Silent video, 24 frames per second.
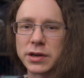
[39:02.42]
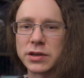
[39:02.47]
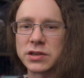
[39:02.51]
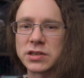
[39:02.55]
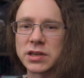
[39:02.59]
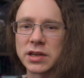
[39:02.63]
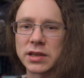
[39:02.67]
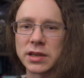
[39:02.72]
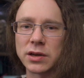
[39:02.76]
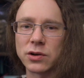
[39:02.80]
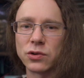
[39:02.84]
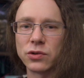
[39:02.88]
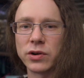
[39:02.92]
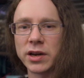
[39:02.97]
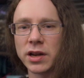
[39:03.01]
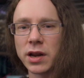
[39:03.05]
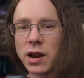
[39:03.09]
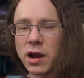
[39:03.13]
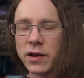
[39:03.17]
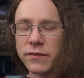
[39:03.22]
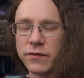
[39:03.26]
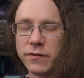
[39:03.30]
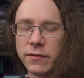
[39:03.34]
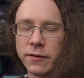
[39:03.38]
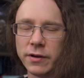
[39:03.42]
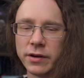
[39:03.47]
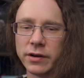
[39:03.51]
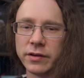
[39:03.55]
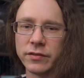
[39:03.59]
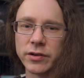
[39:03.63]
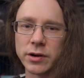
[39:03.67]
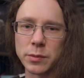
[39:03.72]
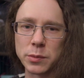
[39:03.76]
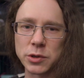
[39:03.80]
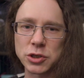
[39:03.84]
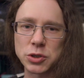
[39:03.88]
who's done that already. I very,
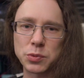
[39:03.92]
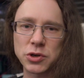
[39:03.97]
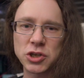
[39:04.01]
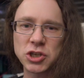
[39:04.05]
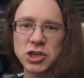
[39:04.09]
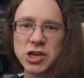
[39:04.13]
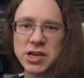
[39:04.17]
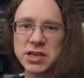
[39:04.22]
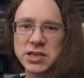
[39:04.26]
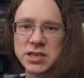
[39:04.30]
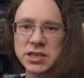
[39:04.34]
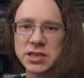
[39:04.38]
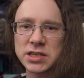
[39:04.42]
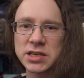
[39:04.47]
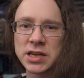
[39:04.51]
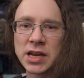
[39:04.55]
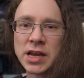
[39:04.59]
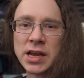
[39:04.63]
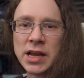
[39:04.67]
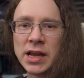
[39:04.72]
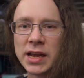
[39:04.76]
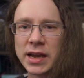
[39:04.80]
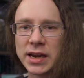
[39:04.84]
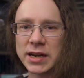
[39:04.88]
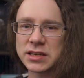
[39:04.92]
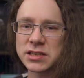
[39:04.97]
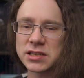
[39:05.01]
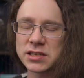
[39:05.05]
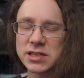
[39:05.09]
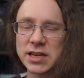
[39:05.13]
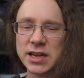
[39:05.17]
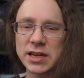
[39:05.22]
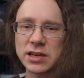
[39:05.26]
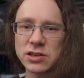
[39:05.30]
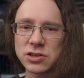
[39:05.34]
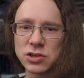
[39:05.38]
very much appreciate it. And as I
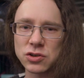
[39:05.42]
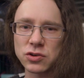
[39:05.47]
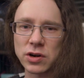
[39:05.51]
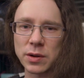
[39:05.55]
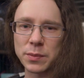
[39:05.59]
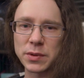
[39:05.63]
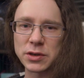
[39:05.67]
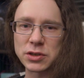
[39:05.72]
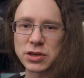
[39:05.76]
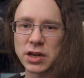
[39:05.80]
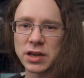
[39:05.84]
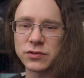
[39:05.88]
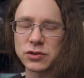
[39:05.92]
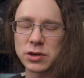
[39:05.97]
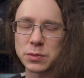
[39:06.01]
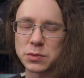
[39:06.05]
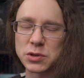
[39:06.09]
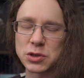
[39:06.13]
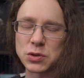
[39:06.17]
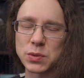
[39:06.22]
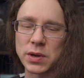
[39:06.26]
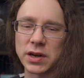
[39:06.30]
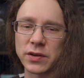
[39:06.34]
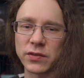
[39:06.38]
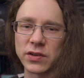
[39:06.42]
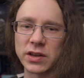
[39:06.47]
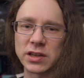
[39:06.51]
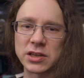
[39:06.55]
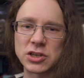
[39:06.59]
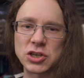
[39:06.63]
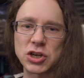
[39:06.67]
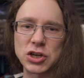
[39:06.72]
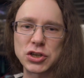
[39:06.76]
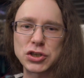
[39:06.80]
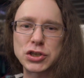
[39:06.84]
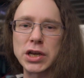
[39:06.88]
say, do grab those live streams as well if you get the
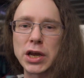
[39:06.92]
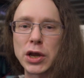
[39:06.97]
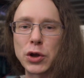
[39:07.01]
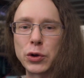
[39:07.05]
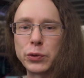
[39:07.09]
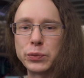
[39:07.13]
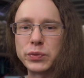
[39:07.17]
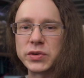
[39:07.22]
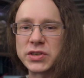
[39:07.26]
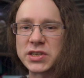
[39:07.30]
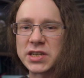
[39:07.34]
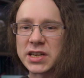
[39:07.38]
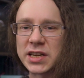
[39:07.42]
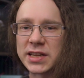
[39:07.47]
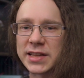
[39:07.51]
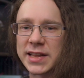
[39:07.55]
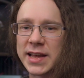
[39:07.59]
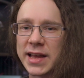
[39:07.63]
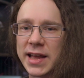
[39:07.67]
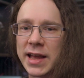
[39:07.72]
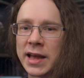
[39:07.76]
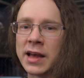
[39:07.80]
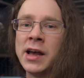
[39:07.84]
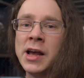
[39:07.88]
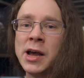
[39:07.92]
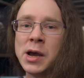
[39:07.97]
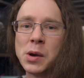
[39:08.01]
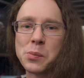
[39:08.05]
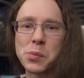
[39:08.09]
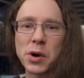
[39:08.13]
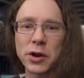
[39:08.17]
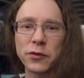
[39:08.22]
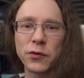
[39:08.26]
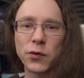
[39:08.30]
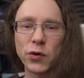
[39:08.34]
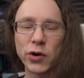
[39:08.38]
chance. I hope to see you there.
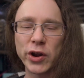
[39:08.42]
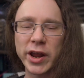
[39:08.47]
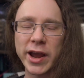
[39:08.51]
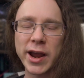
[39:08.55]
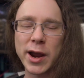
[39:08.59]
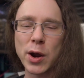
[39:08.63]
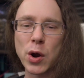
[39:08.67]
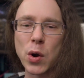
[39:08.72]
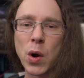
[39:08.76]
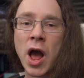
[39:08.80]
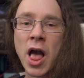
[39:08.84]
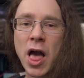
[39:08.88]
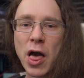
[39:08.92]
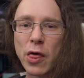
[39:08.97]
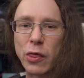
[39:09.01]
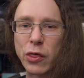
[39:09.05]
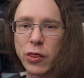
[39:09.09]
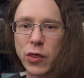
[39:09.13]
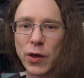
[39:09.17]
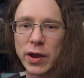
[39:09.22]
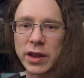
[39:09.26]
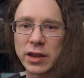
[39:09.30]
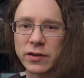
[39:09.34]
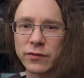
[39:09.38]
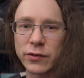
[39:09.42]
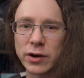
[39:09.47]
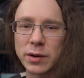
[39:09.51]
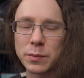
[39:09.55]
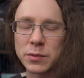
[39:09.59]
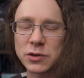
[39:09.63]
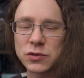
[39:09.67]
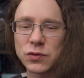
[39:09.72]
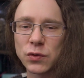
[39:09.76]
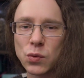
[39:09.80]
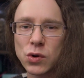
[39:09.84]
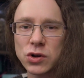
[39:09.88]
But for now, thank you very
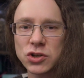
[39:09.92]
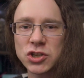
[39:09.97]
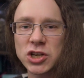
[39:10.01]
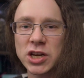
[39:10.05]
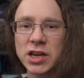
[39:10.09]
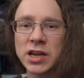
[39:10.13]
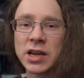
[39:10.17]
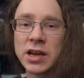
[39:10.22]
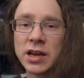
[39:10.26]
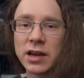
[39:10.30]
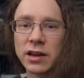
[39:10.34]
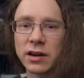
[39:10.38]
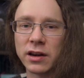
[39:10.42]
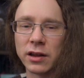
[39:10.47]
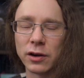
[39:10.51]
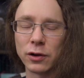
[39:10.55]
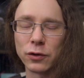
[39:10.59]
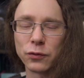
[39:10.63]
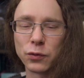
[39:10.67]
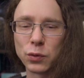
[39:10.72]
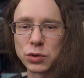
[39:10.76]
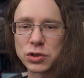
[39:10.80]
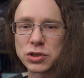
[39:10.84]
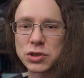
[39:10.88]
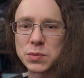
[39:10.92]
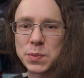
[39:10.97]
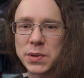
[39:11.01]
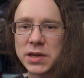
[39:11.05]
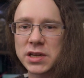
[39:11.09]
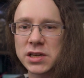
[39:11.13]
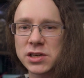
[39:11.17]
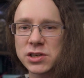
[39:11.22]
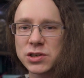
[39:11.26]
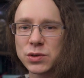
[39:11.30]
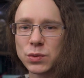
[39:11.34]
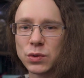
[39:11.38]
much for watching, and I look forward to
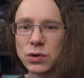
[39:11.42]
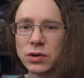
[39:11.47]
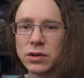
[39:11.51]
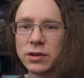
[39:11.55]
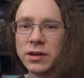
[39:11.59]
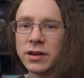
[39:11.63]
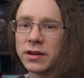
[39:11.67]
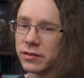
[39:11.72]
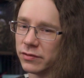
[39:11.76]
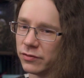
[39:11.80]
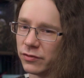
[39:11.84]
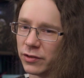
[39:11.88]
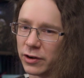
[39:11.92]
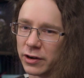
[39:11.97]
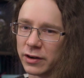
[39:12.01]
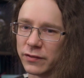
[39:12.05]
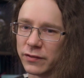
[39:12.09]
speaking to you all very,